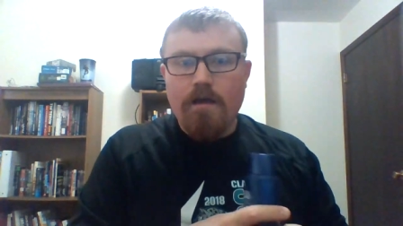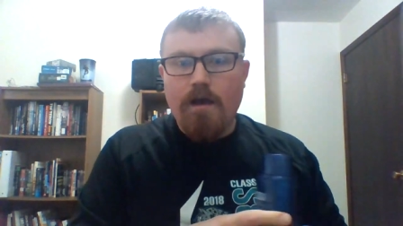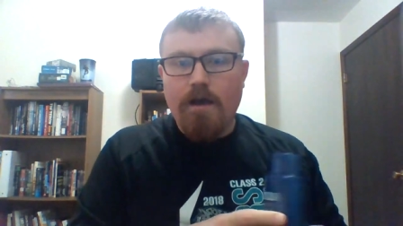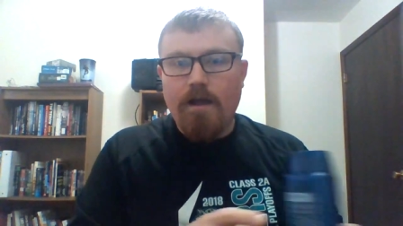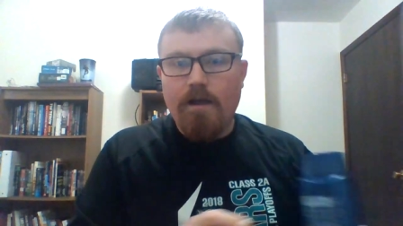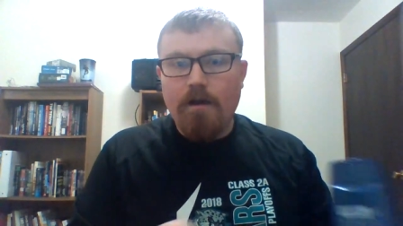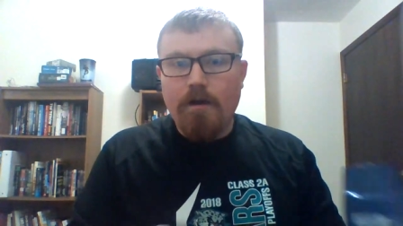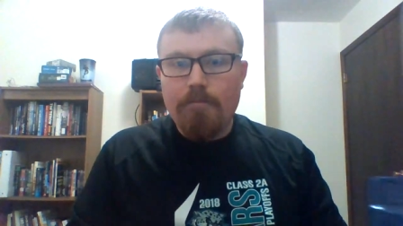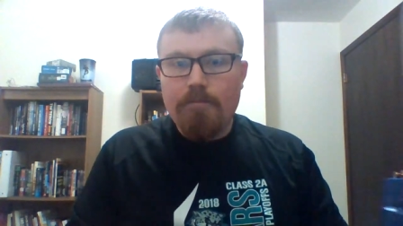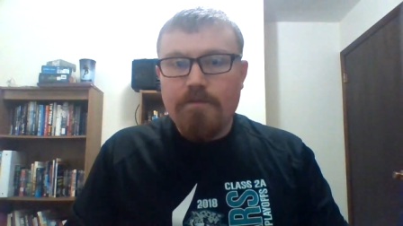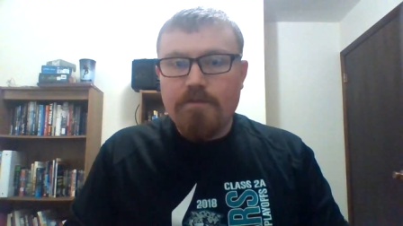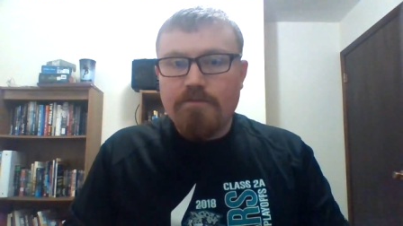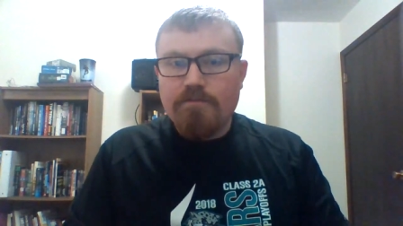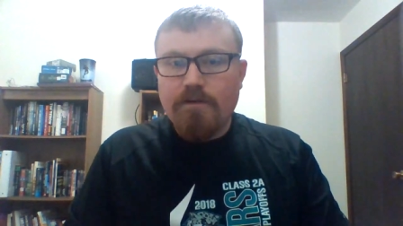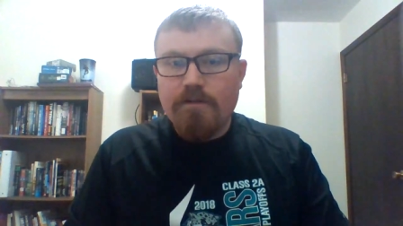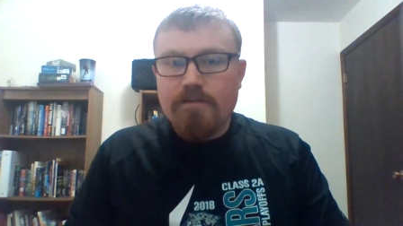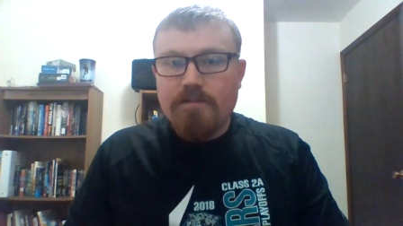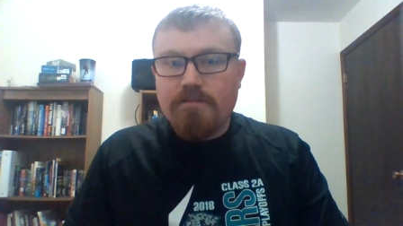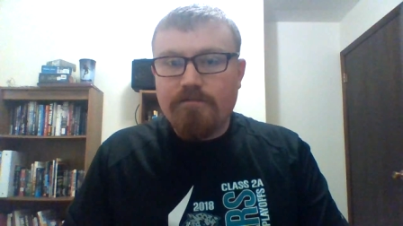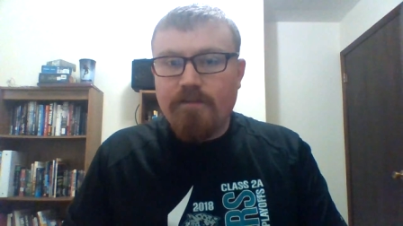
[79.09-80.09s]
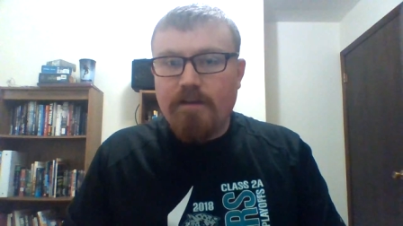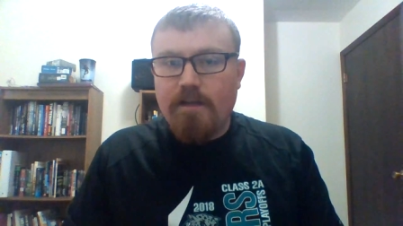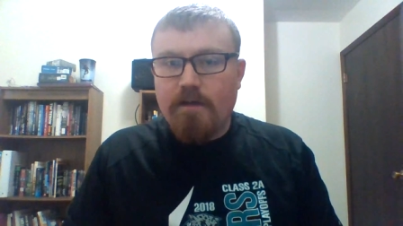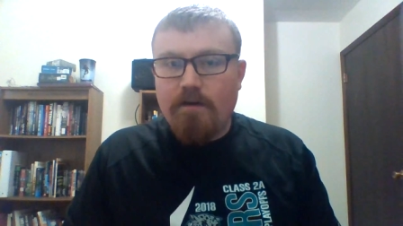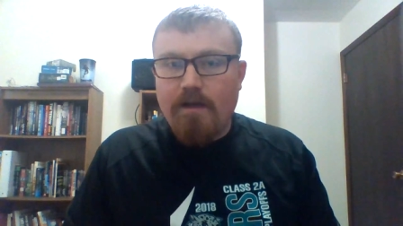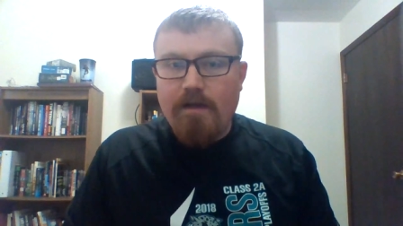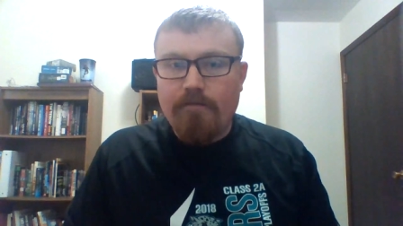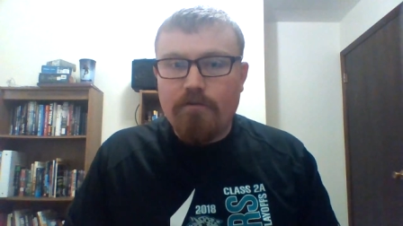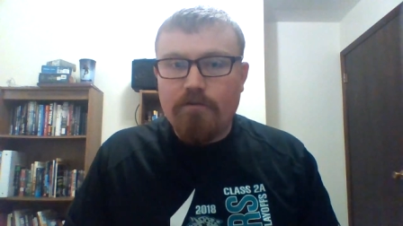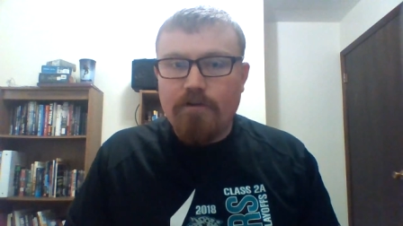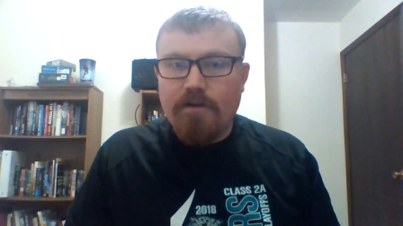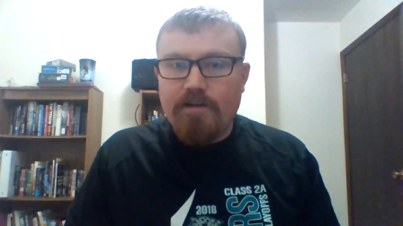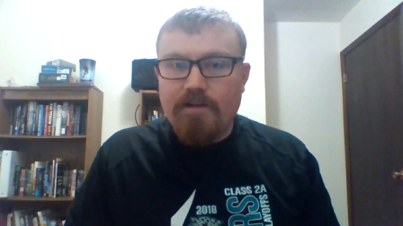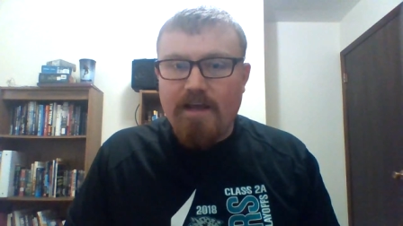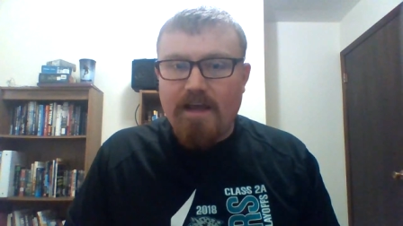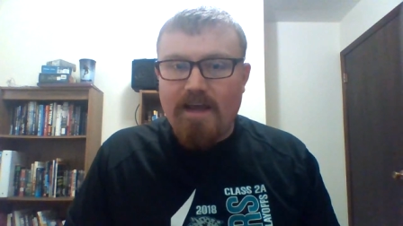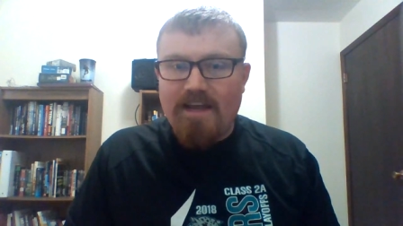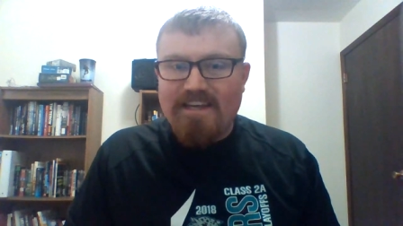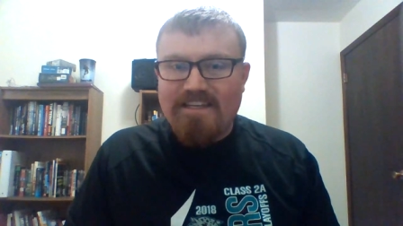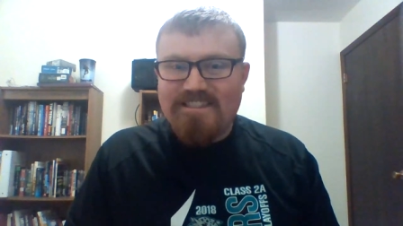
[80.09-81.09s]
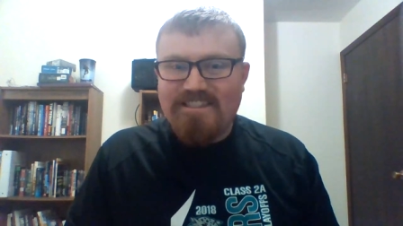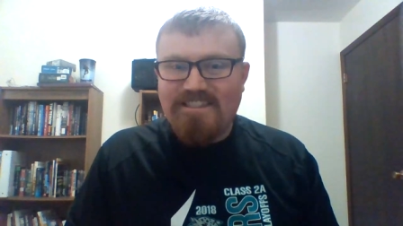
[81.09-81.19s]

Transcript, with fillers: I hope you enjoyed this video. Have a great day.